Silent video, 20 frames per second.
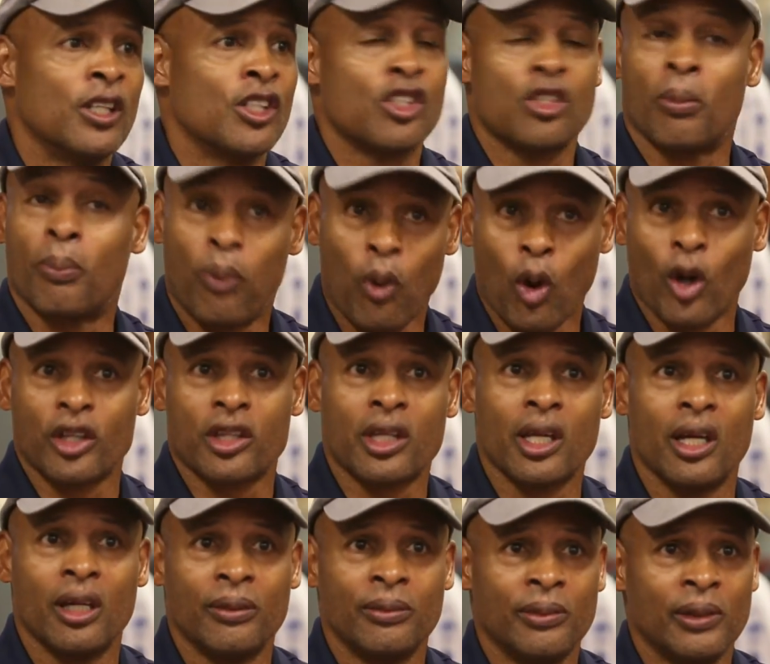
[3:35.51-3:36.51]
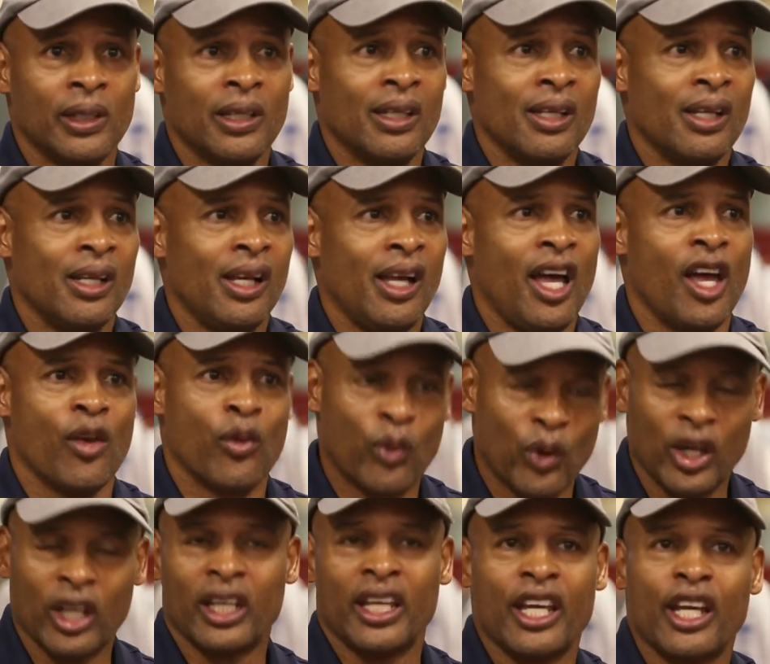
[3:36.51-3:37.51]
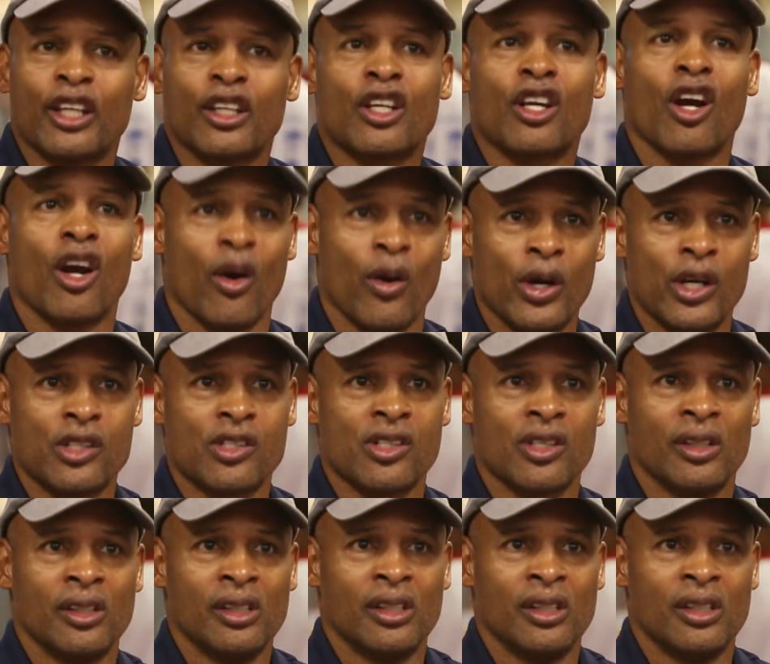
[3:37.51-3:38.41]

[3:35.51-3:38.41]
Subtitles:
Support them and really encourage